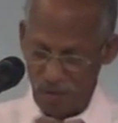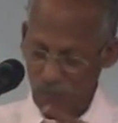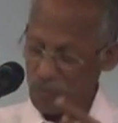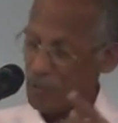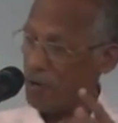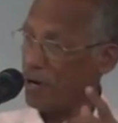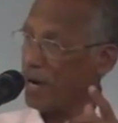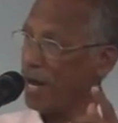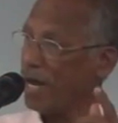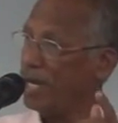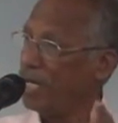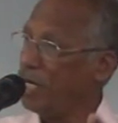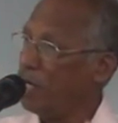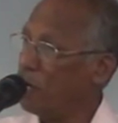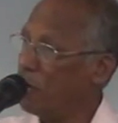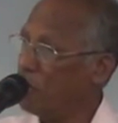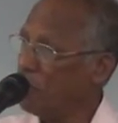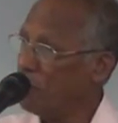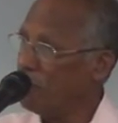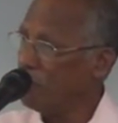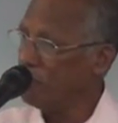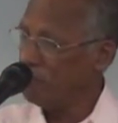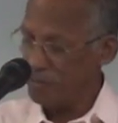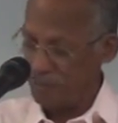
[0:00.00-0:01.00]
For I
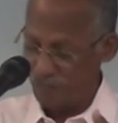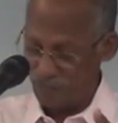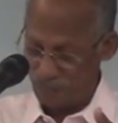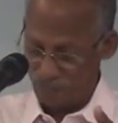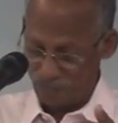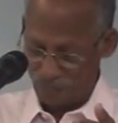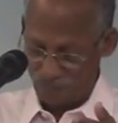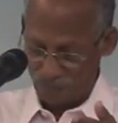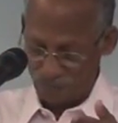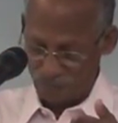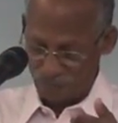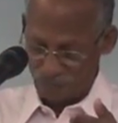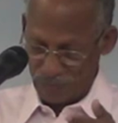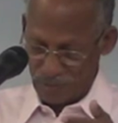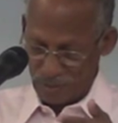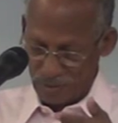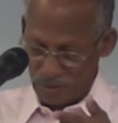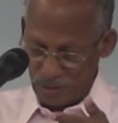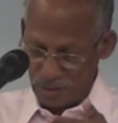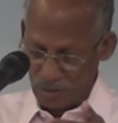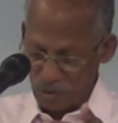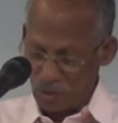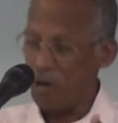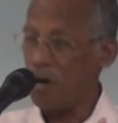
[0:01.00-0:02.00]
know
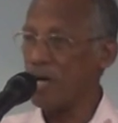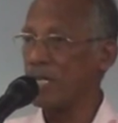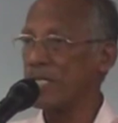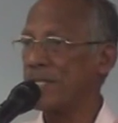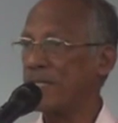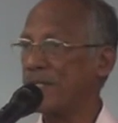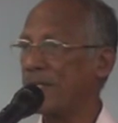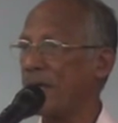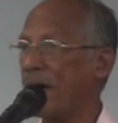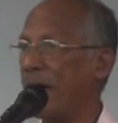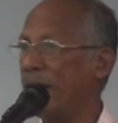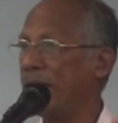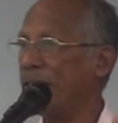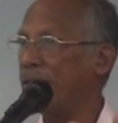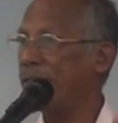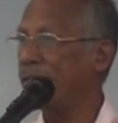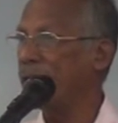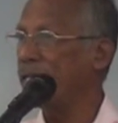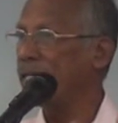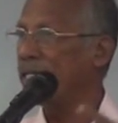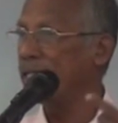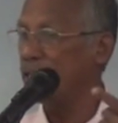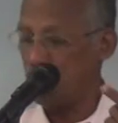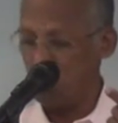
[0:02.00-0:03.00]
the thoughts I
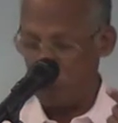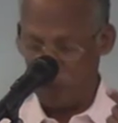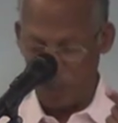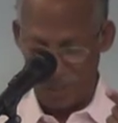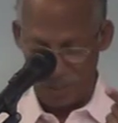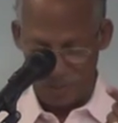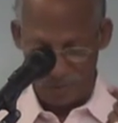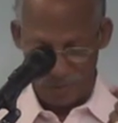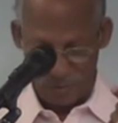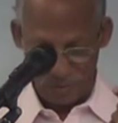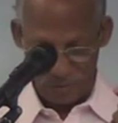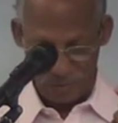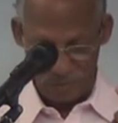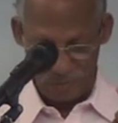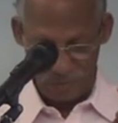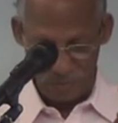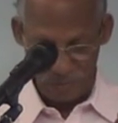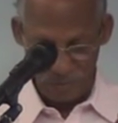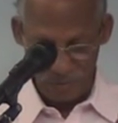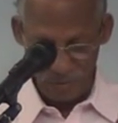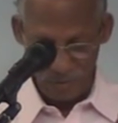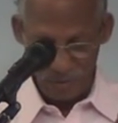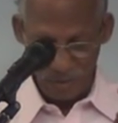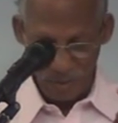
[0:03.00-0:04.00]
think towards you,
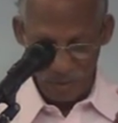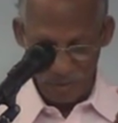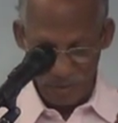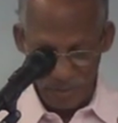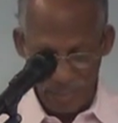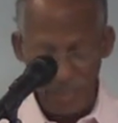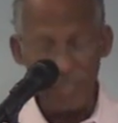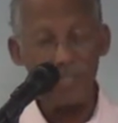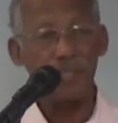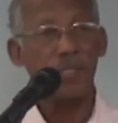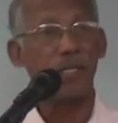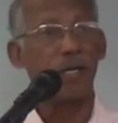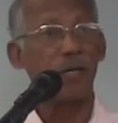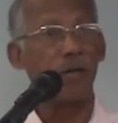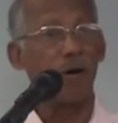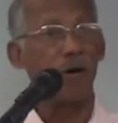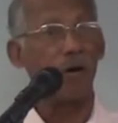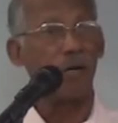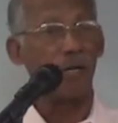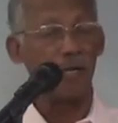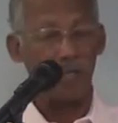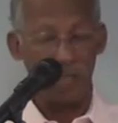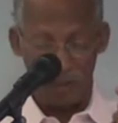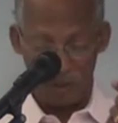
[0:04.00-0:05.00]
says the
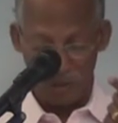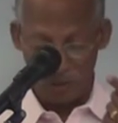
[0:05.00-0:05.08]
Lord.